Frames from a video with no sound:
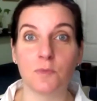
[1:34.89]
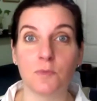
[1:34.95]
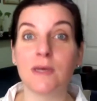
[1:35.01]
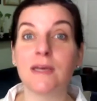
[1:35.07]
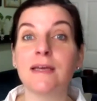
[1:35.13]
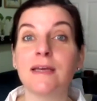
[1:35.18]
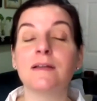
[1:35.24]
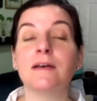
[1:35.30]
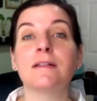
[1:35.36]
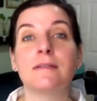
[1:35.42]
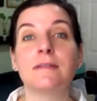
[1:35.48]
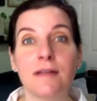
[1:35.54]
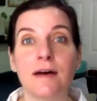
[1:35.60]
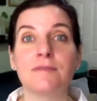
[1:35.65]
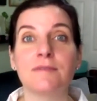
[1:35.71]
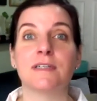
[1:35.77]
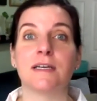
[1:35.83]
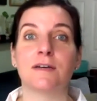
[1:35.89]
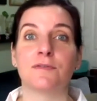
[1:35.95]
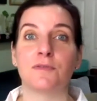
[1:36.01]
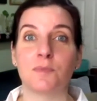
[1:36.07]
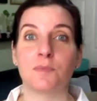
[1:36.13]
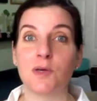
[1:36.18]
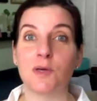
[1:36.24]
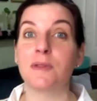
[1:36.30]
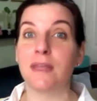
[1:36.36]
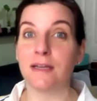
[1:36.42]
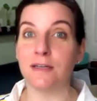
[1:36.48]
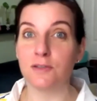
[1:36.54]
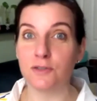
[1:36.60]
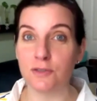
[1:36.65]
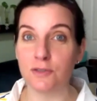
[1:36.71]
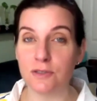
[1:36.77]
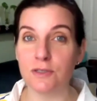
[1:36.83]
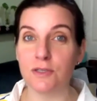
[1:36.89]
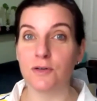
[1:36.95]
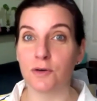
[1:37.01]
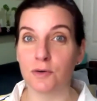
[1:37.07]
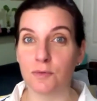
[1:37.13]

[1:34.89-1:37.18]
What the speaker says: We'd love to hear from you, and your